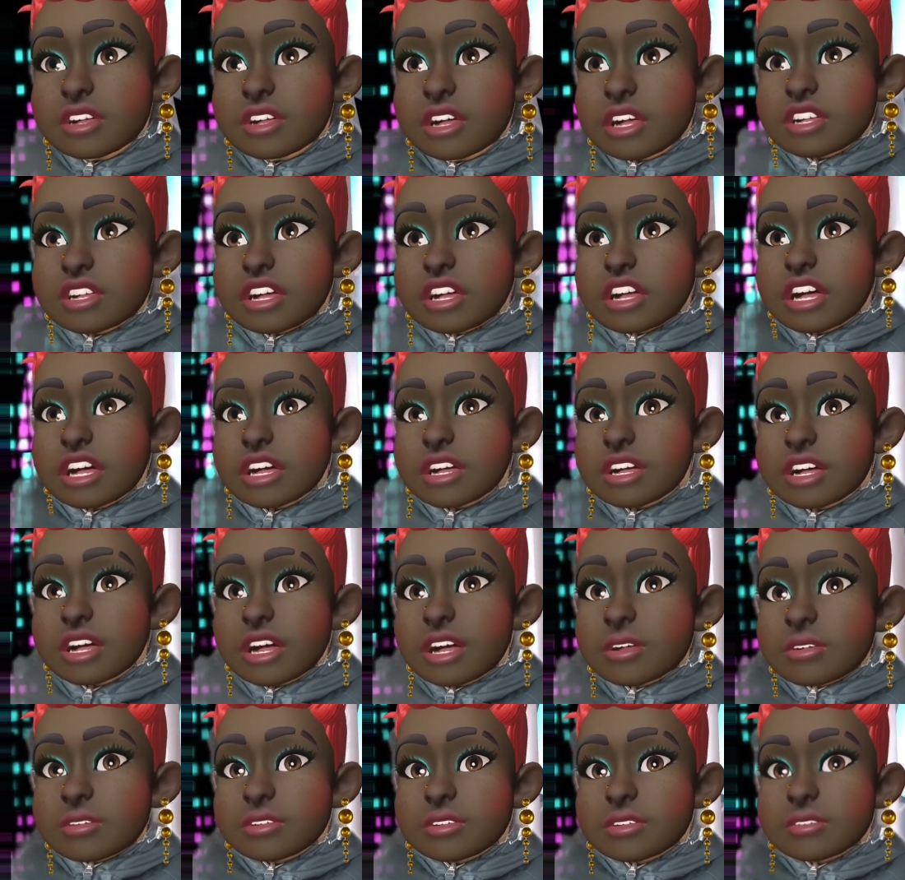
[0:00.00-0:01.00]
for the
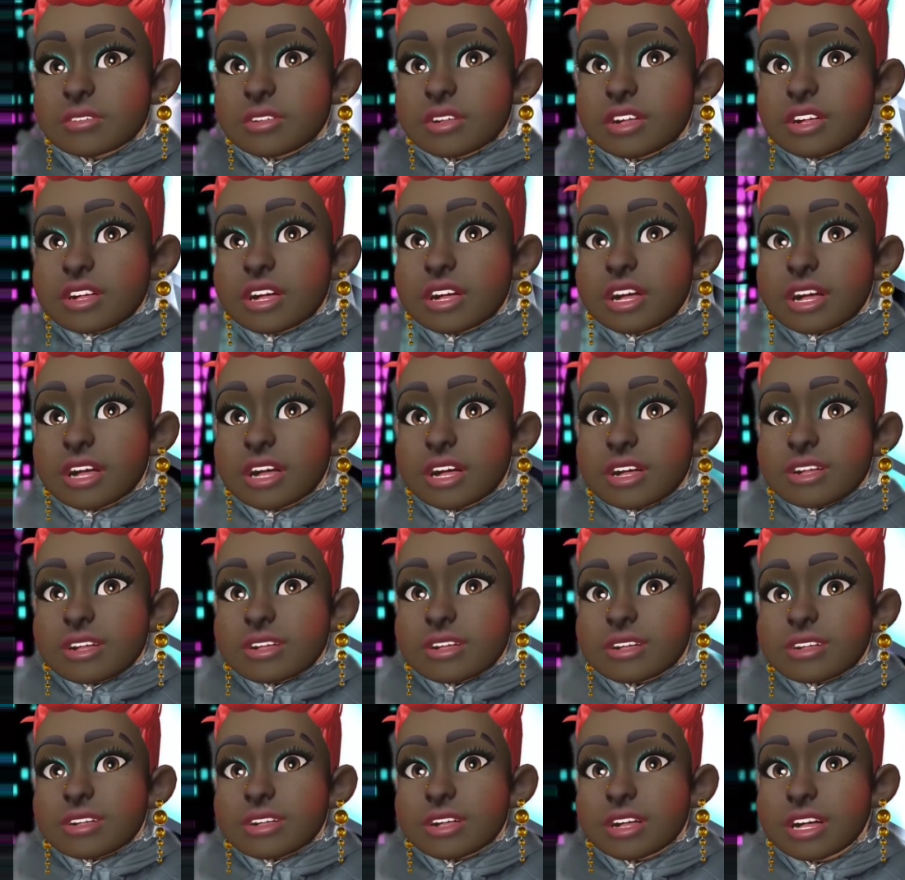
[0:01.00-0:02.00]
JWs
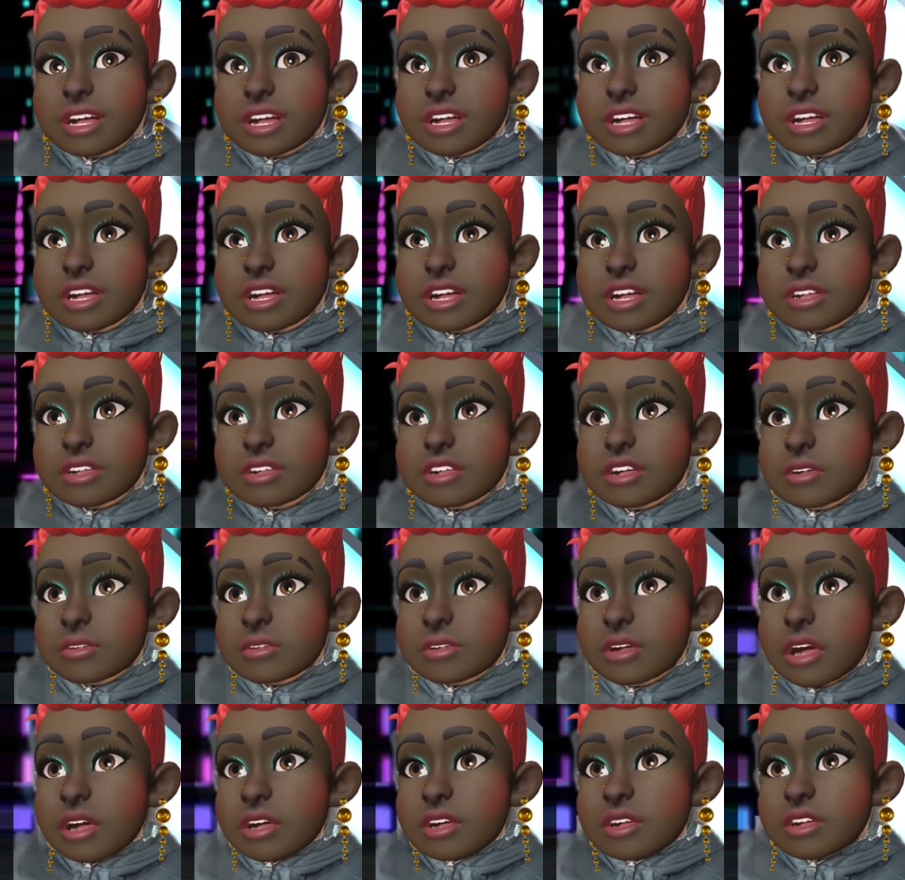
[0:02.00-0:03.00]
because the
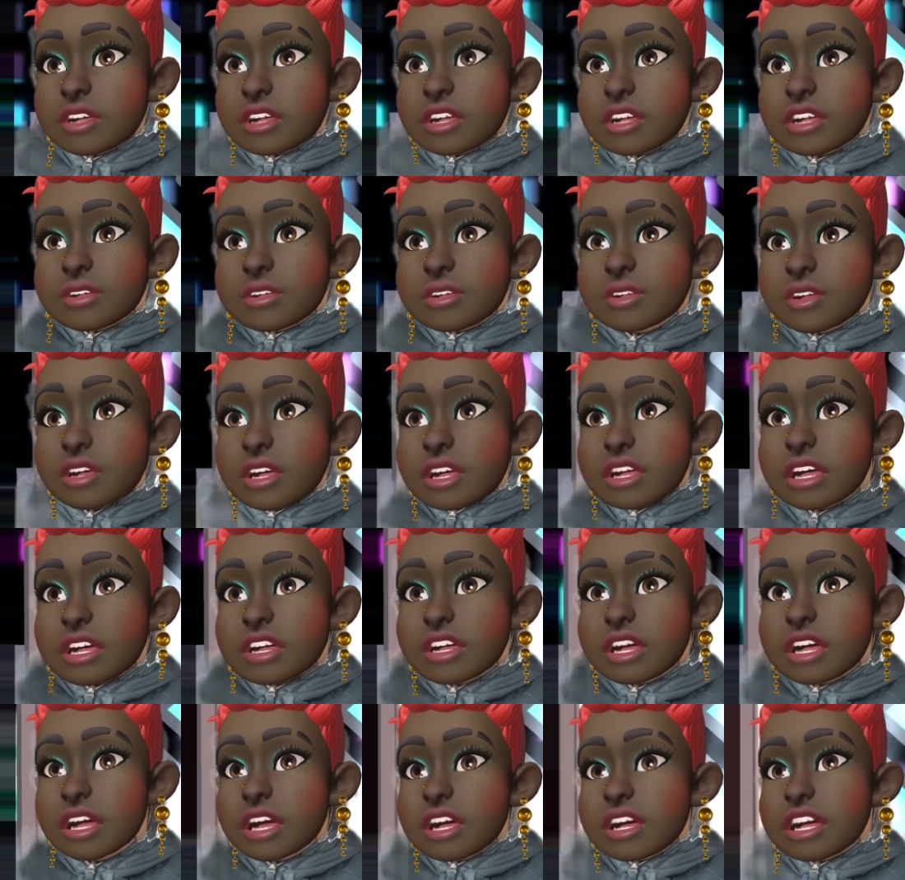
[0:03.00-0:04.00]
most
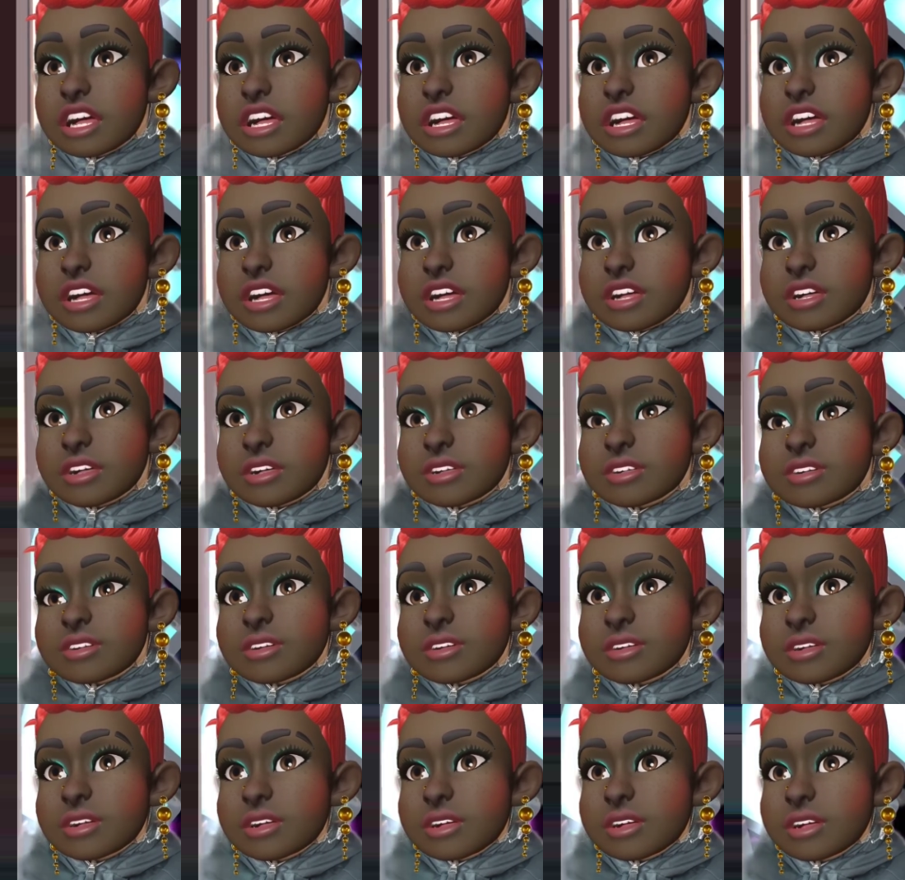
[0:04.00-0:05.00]
prestigious
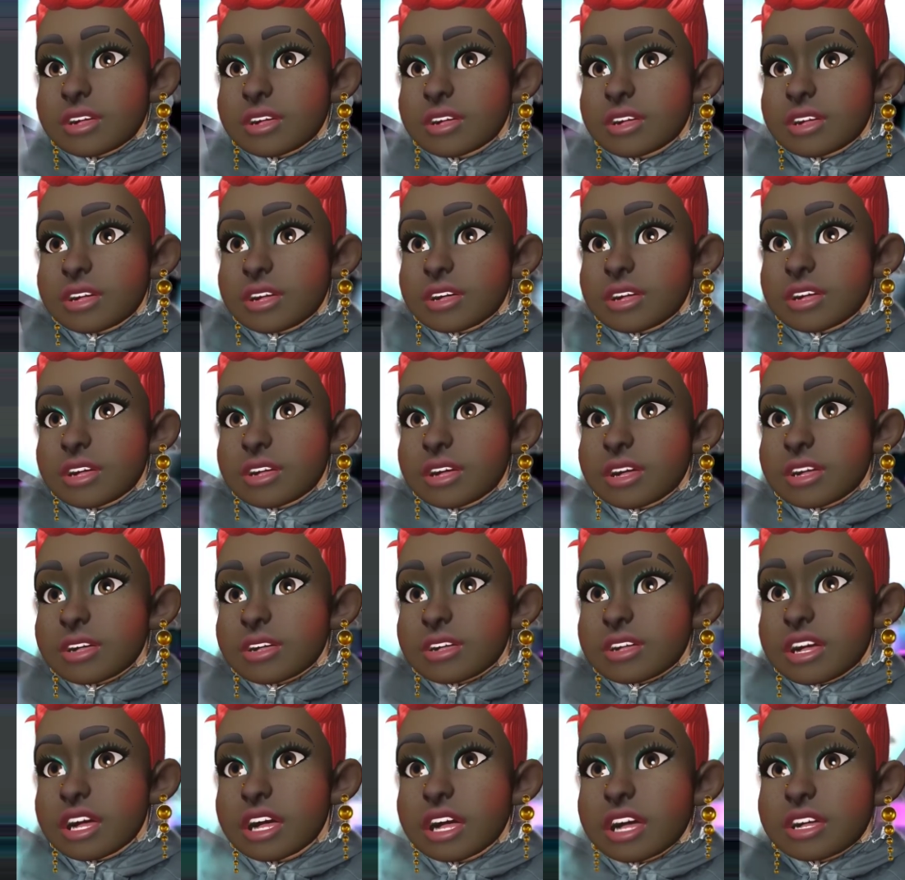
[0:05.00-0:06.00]

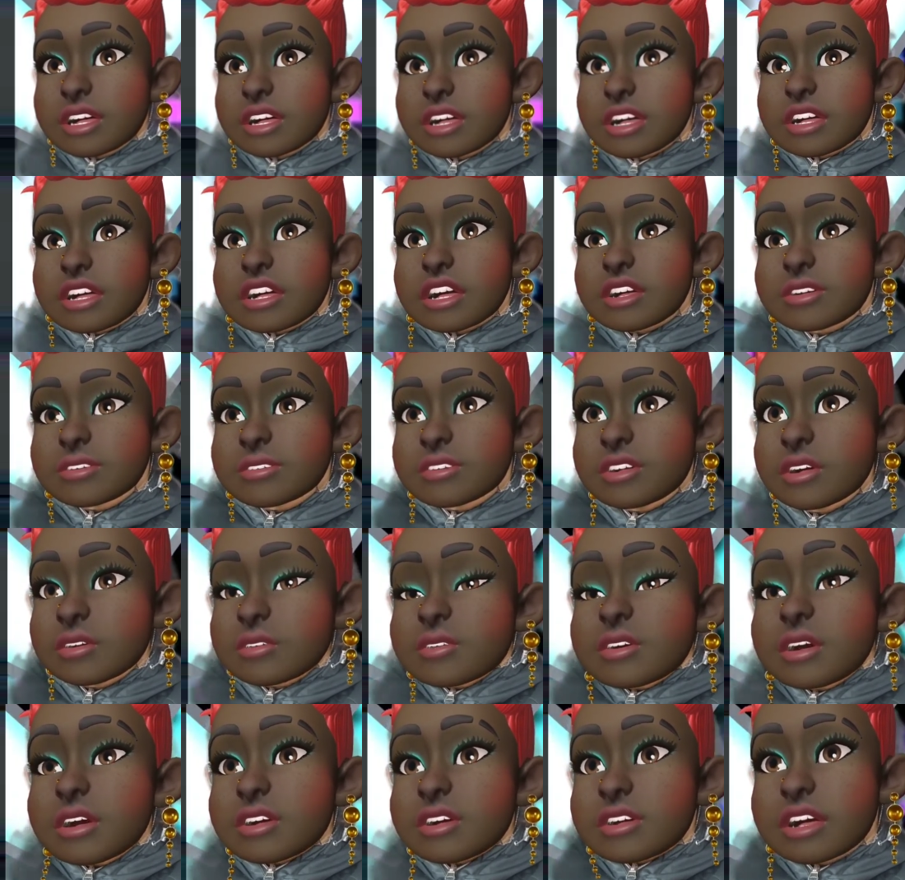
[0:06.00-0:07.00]
tennis
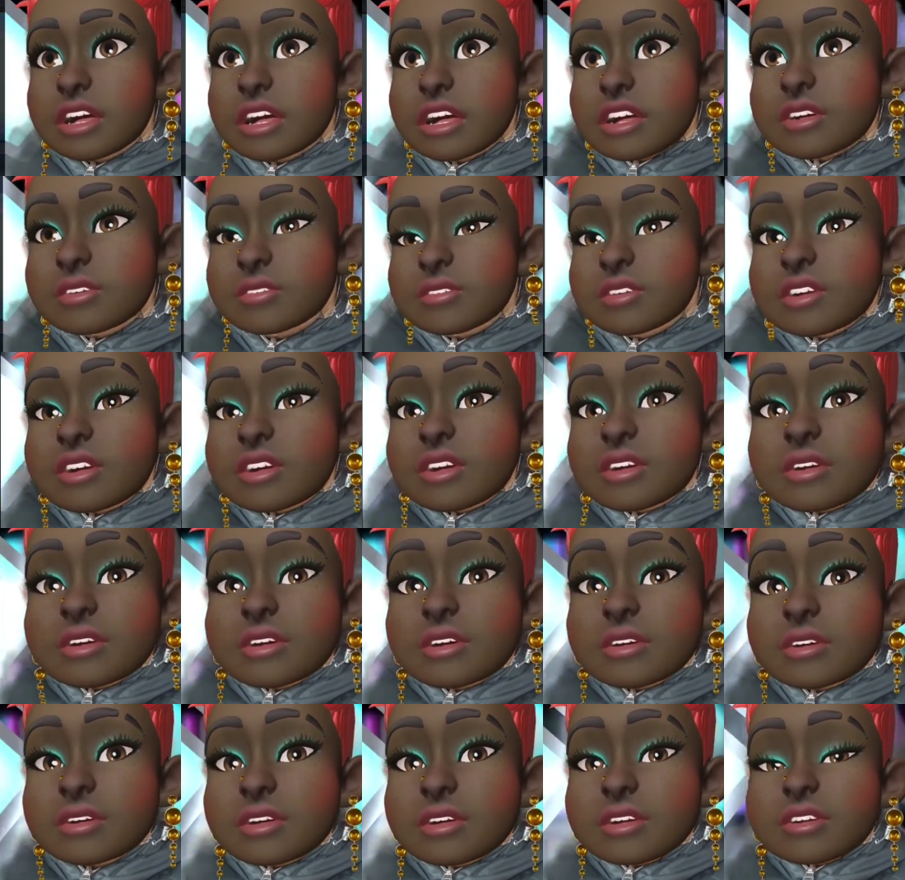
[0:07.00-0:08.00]
female tennis player
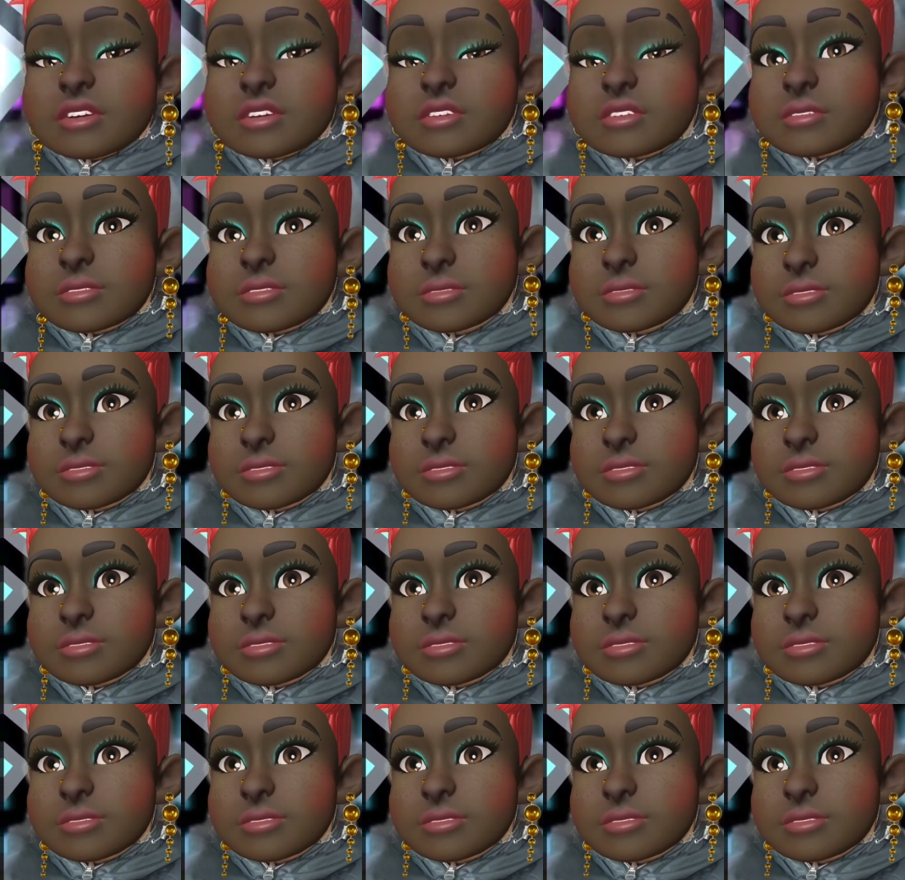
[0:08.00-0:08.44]
on earth